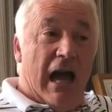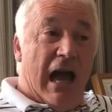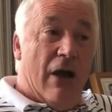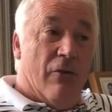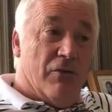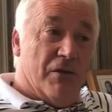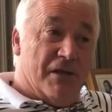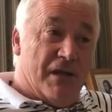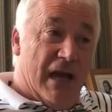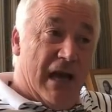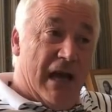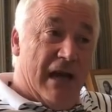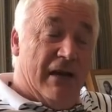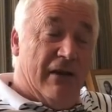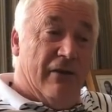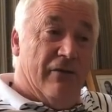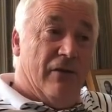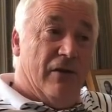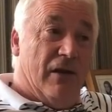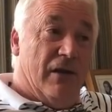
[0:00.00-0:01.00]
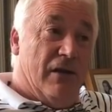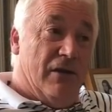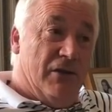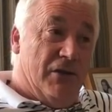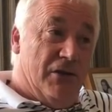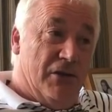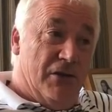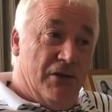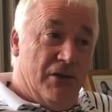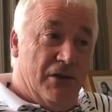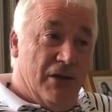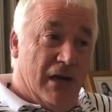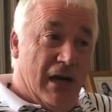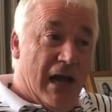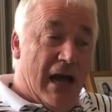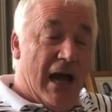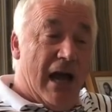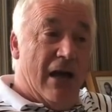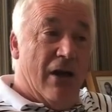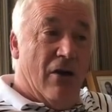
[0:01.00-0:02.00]
outside of
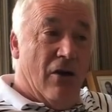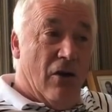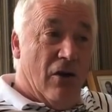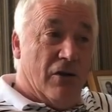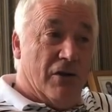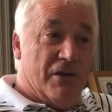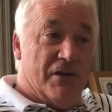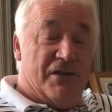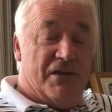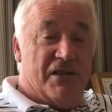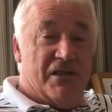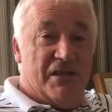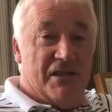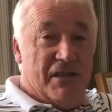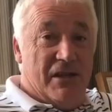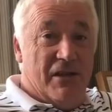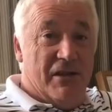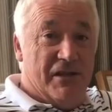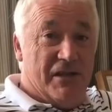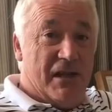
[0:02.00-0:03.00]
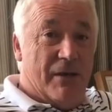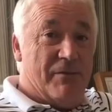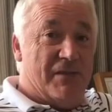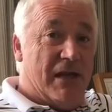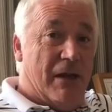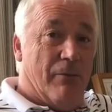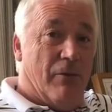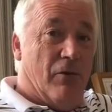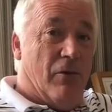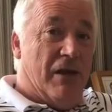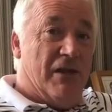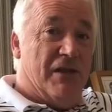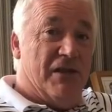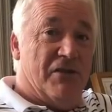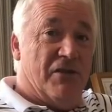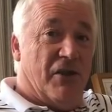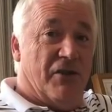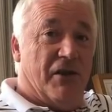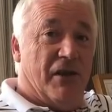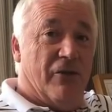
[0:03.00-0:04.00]
July, August and September, when
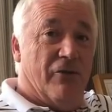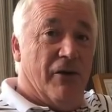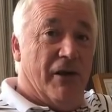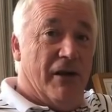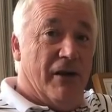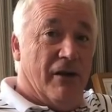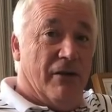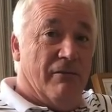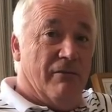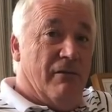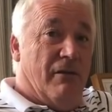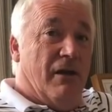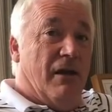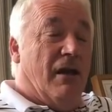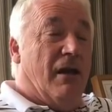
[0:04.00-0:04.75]
there's nothing going on.